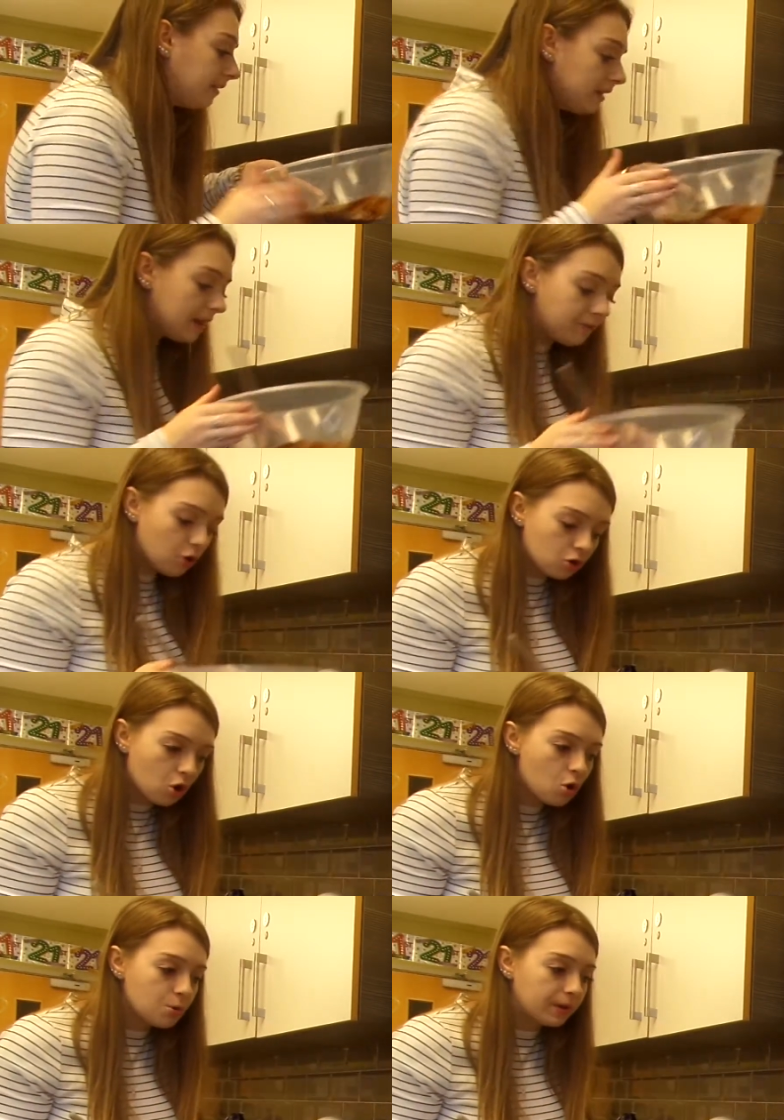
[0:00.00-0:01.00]
didn't leave it on
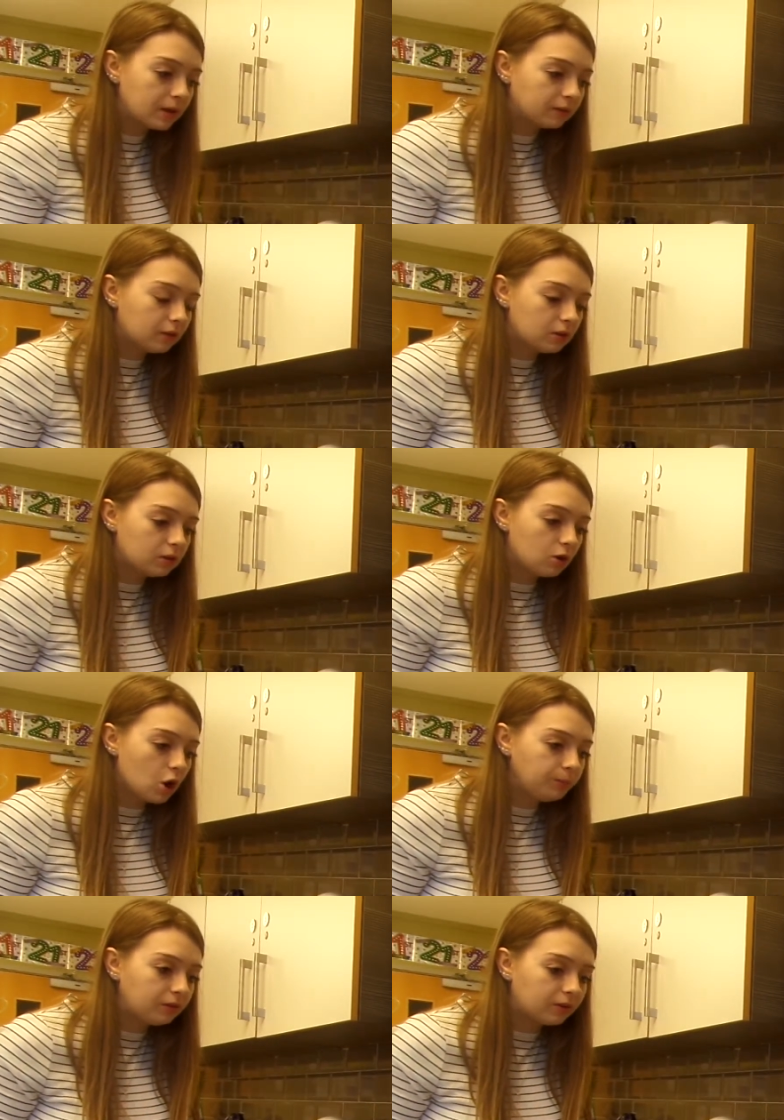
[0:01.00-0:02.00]
cool because the
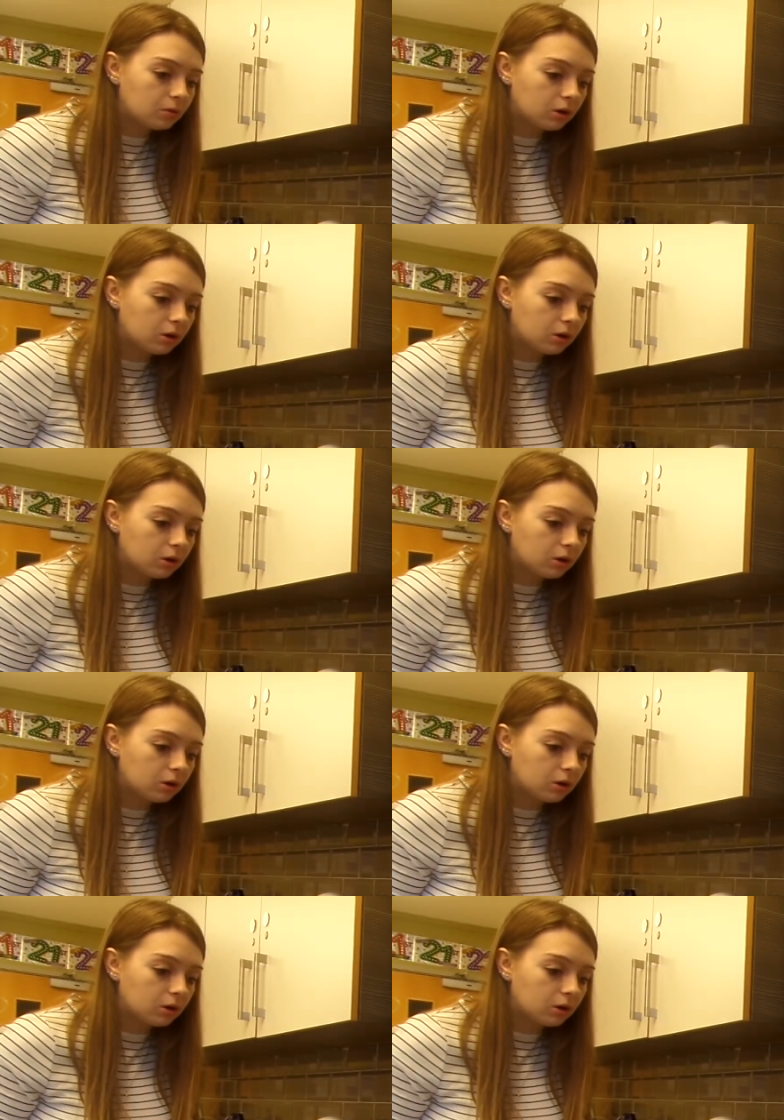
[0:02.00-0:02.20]
hob's still